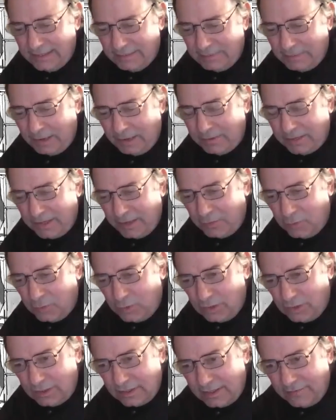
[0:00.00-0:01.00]
maybe they
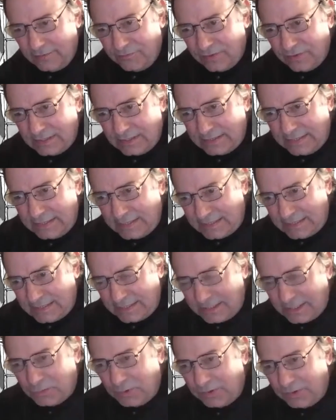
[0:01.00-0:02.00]
wouldn't have
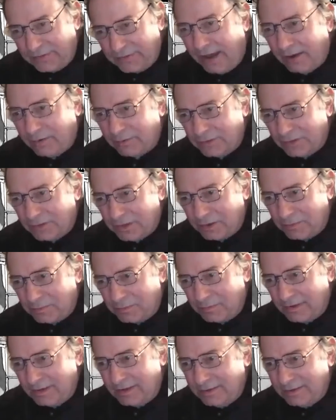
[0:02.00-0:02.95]
existed without them,